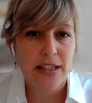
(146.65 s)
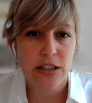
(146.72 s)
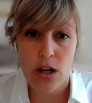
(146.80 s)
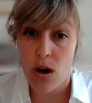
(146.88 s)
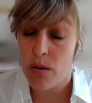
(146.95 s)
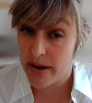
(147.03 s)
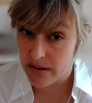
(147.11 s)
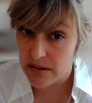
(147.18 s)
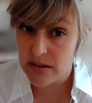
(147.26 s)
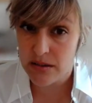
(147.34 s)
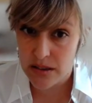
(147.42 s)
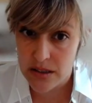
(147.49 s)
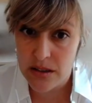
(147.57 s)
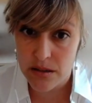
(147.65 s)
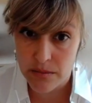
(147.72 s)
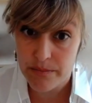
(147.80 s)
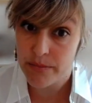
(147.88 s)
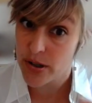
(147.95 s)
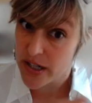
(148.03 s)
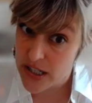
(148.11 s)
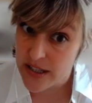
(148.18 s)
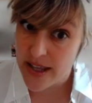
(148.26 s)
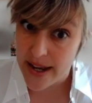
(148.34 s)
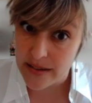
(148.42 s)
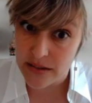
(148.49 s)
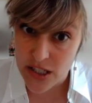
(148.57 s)
So we also need to bridge
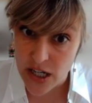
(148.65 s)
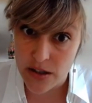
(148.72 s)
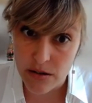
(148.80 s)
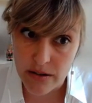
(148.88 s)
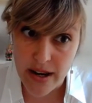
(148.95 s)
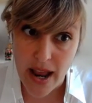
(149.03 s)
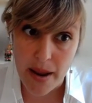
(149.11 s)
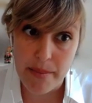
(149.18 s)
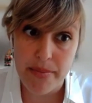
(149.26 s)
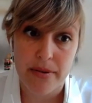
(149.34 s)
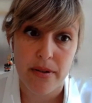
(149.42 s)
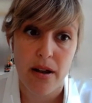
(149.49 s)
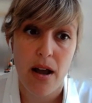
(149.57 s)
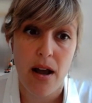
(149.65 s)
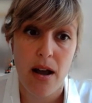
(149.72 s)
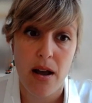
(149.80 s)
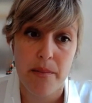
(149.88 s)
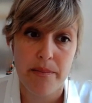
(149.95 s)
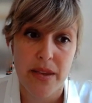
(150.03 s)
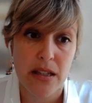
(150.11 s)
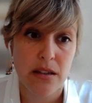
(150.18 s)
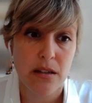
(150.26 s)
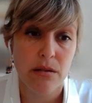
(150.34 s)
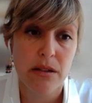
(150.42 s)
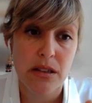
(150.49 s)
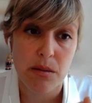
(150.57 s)
that gender gap. And
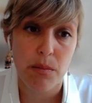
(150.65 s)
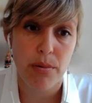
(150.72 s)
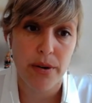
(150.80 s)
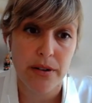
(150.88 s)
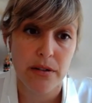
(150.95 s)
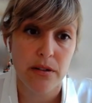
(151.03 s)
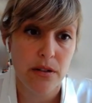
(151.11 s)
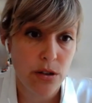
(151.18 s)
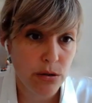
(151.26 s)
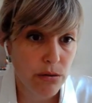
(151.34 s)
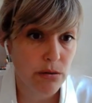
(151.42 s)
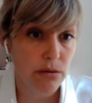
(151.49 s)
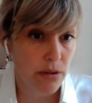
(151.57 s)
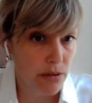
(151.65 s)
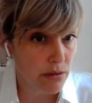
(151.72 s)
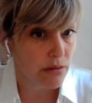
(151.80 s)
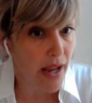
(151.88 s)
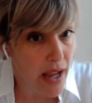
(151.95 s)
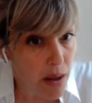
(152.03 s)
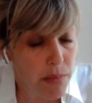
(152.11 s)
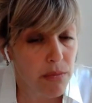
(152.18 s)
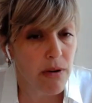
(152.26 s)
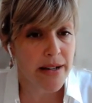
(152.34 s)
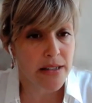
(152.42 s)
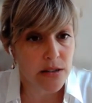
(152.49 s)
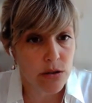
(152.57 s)
so it's important to help
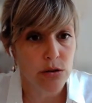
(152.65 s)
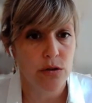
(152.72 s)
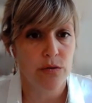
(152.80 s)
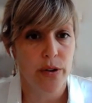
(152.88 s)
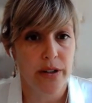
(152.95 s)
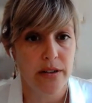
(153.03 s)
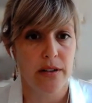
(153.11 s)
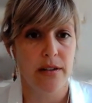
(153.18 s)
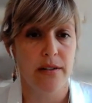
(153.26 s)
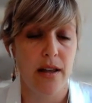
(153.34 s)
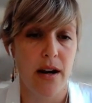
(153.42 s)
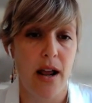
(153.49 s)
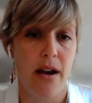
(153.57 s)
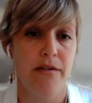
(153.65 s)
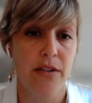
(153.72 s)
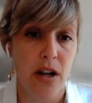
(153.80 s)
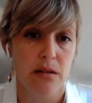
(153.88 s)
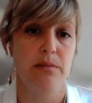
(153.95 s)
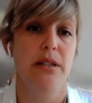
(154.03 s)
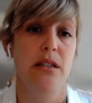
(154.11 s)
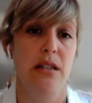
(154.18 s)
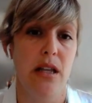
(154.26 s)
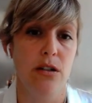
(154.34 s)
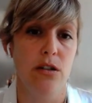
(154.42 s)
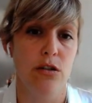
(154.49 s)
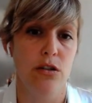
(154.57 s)
raise those voices that have not been
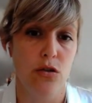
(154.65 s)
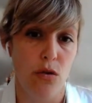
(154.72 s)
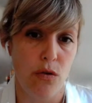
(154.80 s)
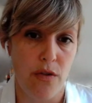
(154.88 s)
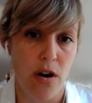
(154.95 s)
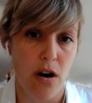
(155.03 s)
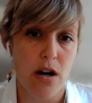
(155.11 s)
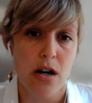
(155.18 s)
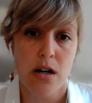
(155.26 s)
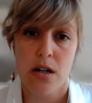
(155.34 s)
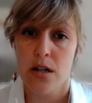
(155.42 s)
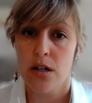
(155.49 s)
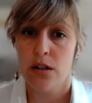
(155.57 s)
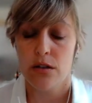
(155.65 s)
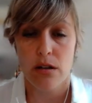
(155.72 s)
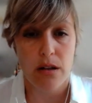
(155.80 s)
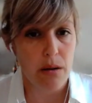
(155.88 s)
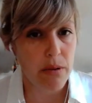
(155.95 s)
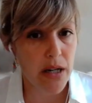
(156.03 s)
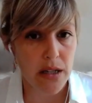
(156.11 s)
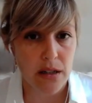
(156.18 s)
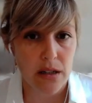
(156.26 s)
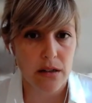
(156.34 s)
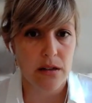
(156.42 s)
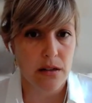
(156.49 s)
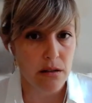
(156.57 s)
centered so far, so that we can
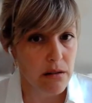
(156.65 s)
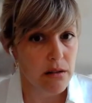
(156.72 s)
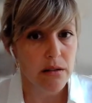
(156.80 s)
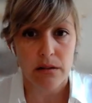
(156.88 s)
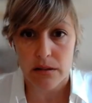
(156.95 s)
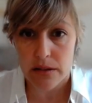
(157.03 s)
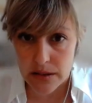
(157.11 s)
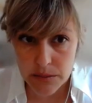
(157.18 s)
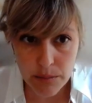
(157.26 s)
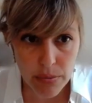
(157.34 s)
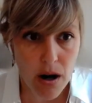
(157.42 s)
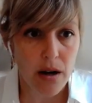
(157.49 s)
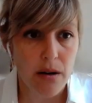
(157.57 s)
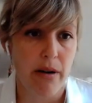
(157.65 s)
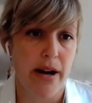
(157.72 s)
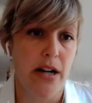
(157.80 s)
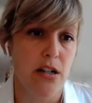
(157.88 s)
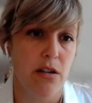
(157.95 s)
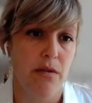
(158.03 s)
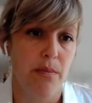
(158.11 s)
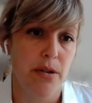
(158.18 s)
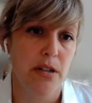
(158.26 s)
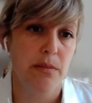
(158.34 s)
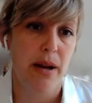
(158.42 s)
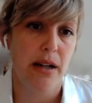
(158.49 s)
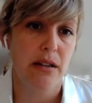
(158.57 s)
consider this broad range of
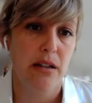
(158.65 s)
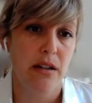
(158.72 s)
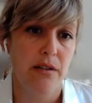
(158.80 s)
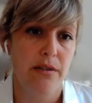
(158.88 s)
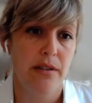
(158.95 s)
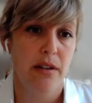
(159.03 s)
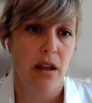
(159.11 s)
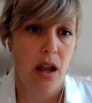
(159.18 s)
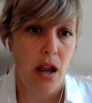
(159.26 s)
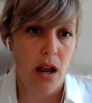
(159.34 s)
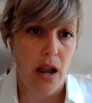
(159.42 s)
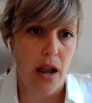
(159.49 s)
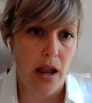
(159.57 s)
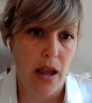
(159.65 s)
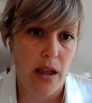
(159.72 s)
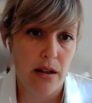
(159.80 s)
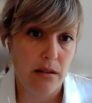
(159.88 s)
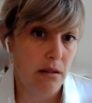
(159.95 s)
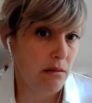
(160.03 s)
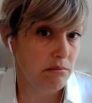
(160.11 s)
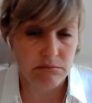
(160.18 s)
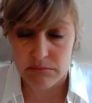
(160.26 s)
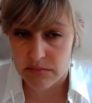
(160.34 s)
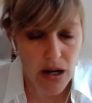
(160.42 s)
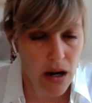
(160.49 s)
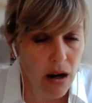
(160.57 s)
perspectives and
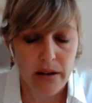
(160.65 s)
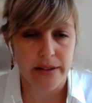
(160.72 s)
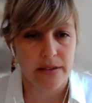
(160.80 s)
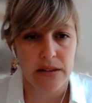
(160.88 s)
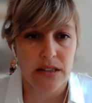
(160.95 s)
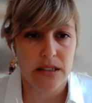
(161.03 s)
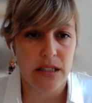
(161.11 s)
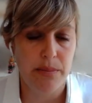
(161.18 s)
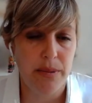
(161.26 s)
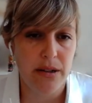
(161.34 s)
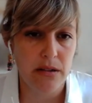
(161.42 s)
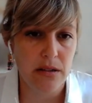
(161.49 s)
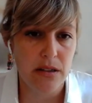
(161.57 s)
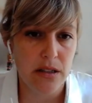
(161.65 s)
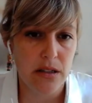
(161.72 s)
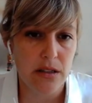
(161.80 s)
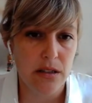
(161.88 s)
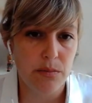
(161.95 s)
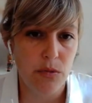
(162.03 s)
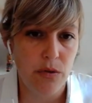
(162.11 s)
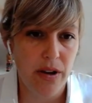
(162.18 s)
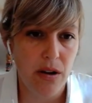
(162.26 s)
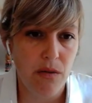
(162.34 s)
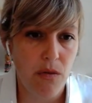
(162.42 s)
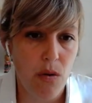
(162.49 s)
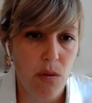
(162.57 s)
all these experiences
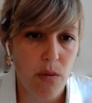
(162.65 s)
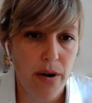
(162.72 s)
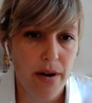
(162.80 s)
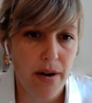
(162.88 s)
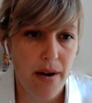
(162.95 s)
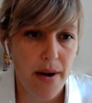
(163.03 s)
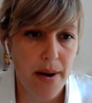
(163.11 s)
moving forward.